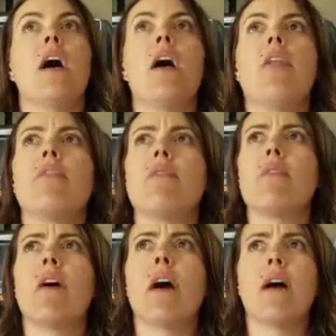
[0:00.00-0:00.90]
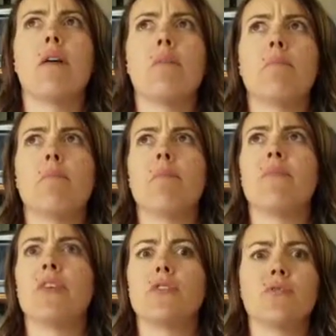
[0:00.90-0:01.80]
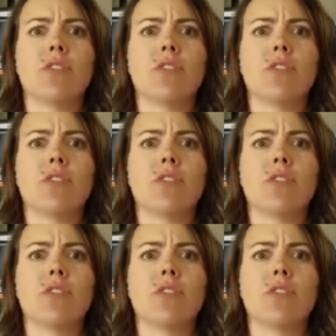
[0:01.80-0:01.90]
and there's